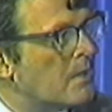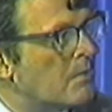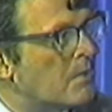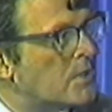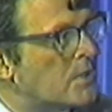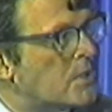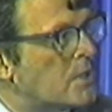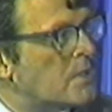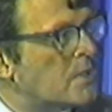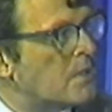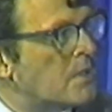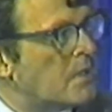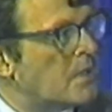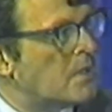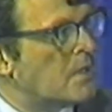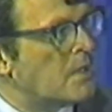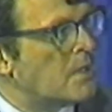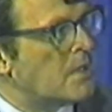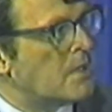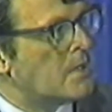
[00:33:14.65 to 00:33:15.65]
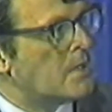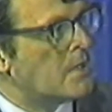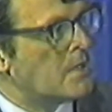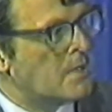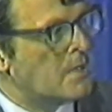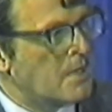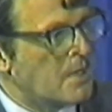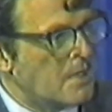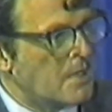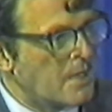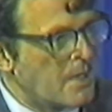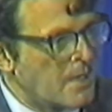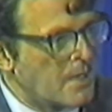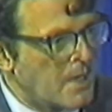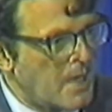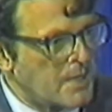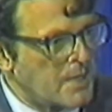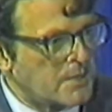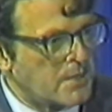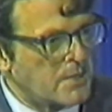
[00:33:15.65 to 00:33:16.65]
which in
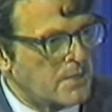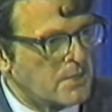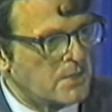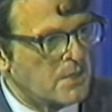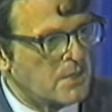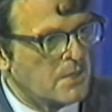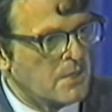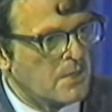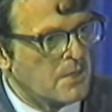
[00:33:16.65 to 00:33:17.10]
essence.